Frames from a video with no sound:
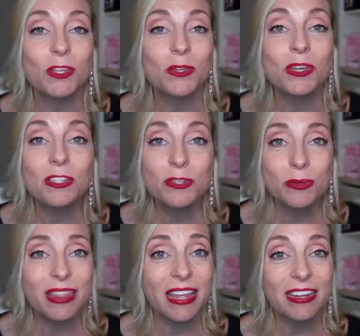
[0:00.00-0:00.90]
you can do
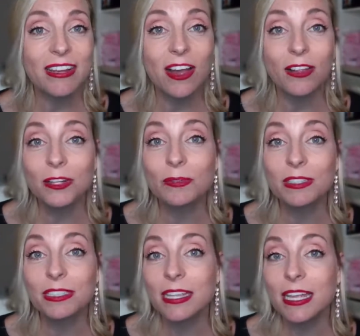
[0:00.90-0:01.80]
it with any color
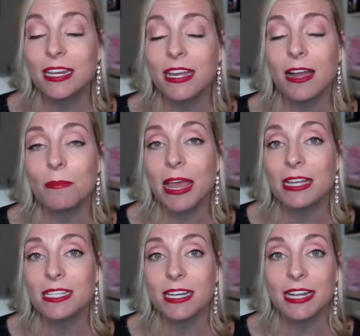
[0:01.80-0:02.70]
really that
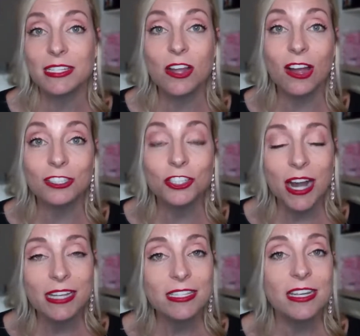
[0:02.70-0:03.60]
has a nice
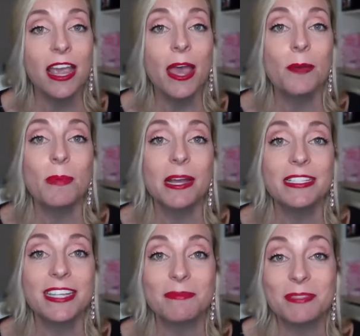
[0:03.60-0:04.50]
contrast.
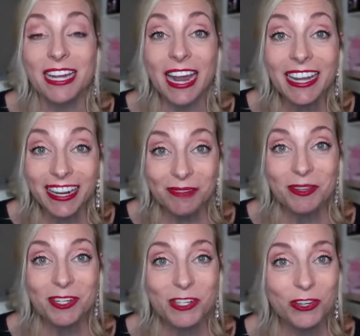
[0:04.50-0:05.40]
But tonight I am
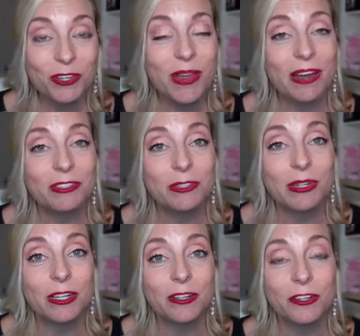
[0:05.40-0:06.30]
going to show you how
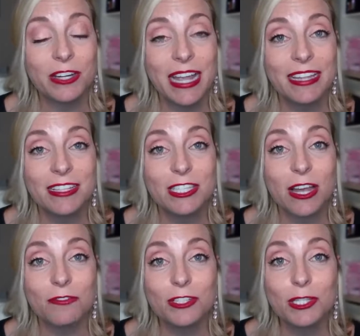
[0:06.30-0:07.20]
to create the
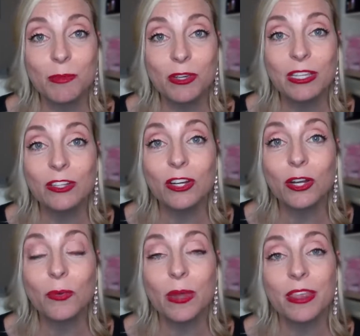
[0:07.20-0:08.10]
soft and smoky
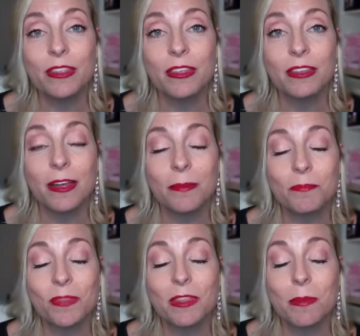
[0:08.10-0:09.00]
look with
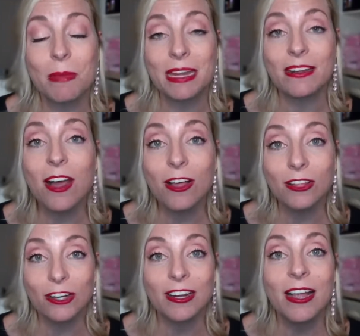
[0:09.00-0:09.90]
the main
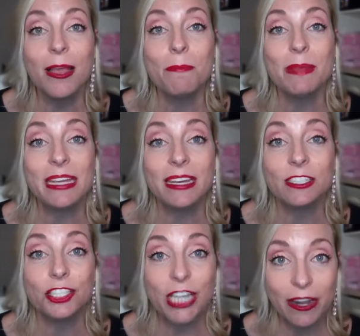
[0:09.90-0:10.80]
color being
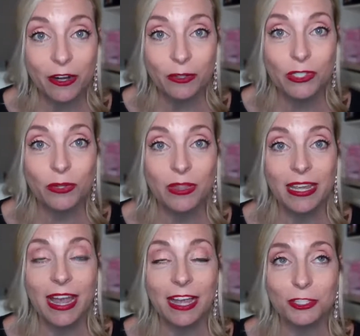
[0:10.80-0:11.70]
shadow. So
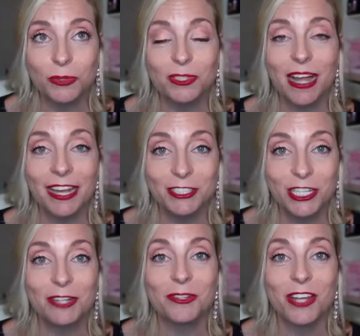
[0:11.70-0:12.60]
the actual
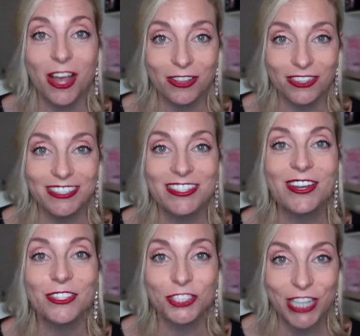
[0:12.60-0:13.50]
eyeshadow color is
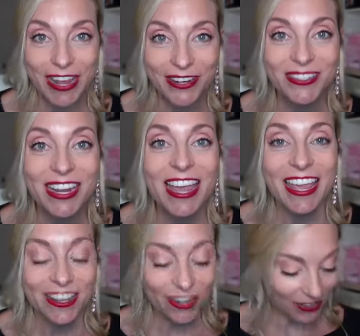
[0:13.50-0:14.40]
called shadow
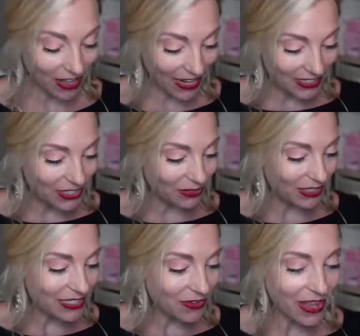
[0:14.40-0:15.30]
in our line. So
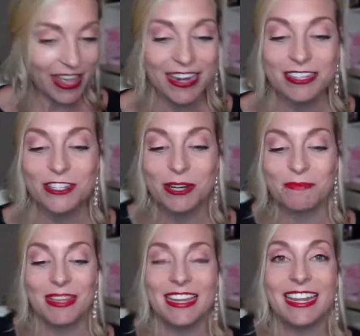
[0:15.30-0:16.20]
let's go ahead and
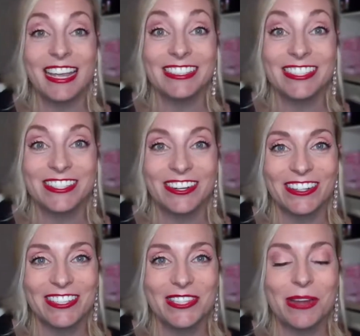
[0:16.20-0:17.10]
jump in and get
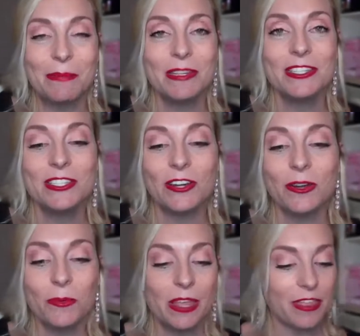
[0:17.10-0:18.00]
started. So I'm going to
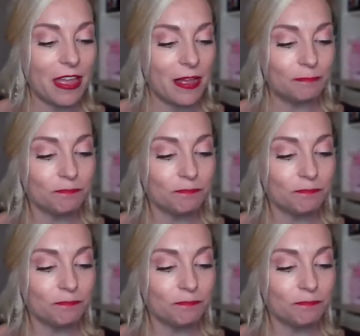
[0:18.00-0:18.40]
start with